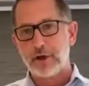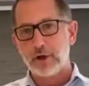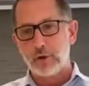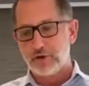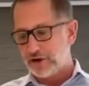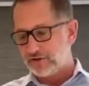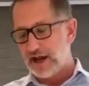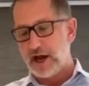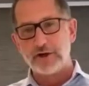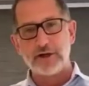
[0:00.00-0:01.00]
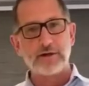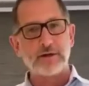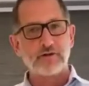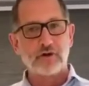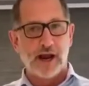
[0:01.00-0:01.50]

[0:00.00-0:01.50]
with an Italian track